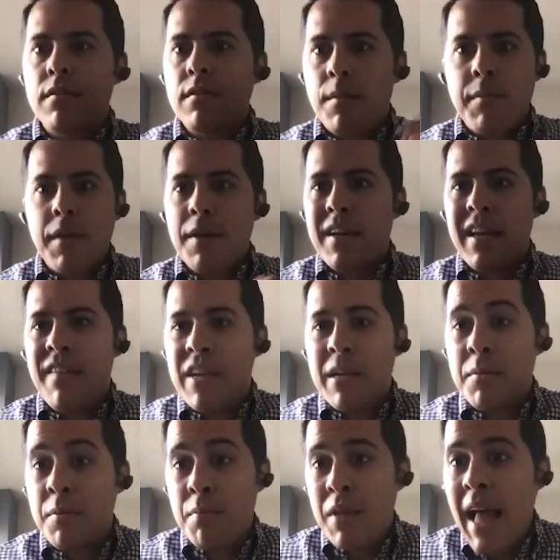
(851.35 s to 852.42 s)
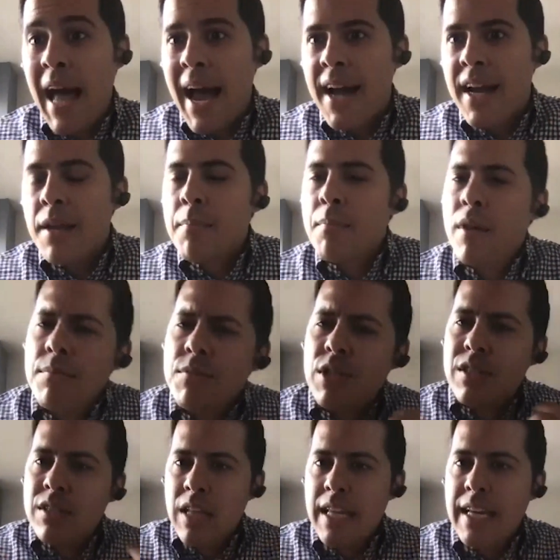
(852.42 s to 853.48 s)
I'm not giving them a plaque, but I'm
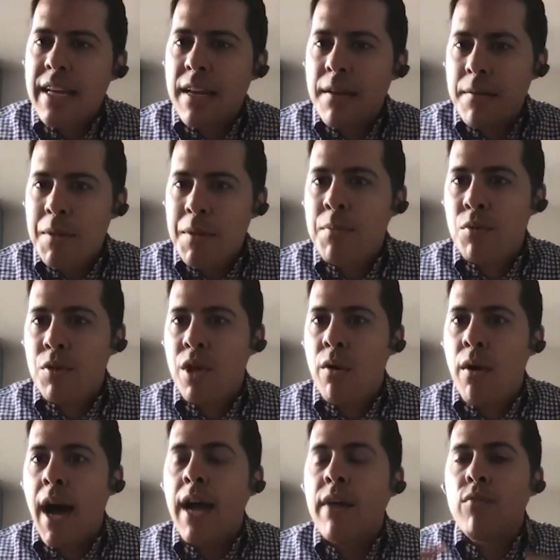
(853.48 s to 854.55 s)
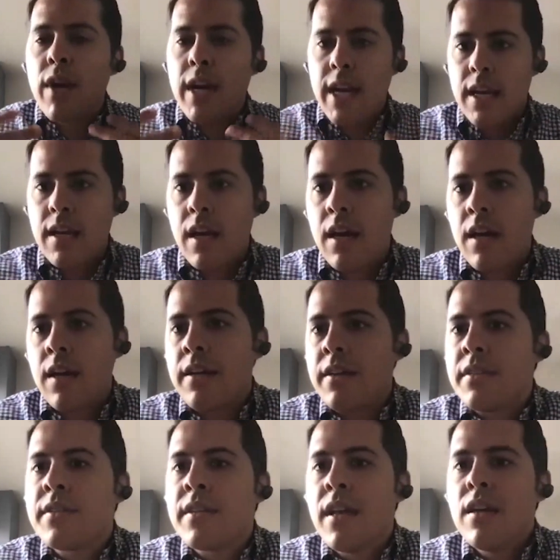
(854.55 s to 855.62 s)
just letting people know I
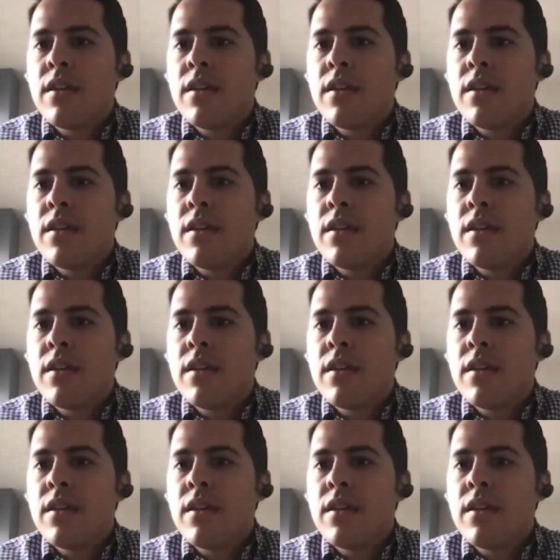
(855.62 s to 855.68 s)
recognize